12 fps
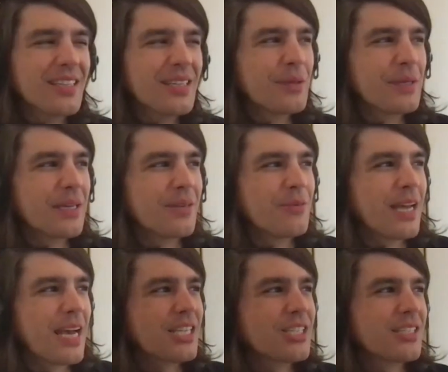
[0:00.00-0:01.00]
luckily we
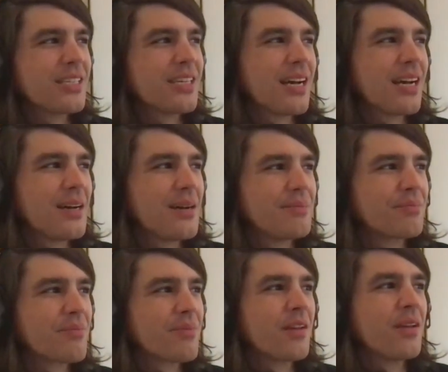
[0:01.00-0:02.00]
actually
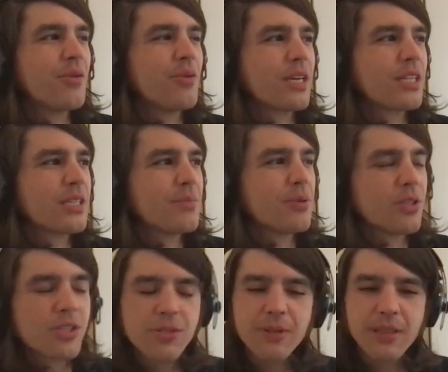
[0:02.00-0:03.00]

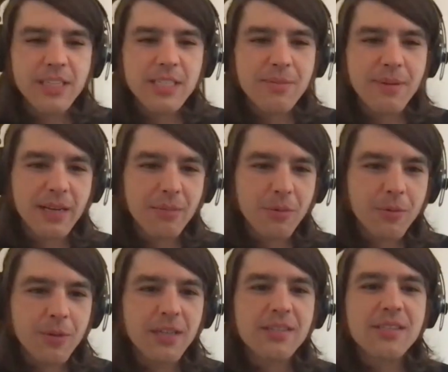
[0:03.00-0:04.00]
pushed the release by a couple
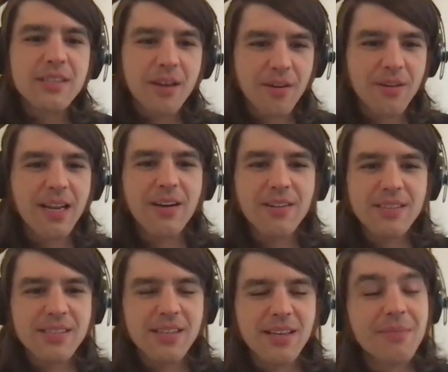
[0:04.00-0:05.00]
weeks. So now
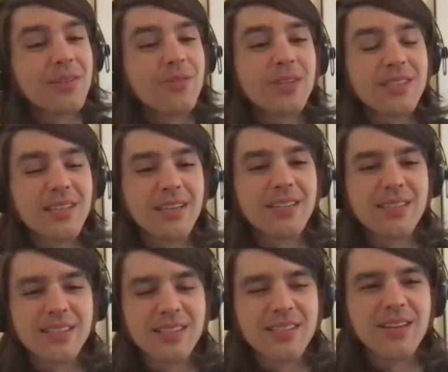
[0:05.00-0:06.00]
it's May
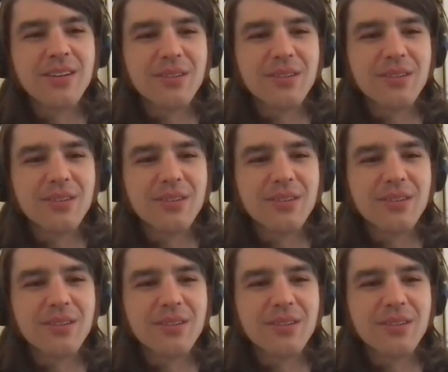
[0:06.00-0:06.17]
26th. And so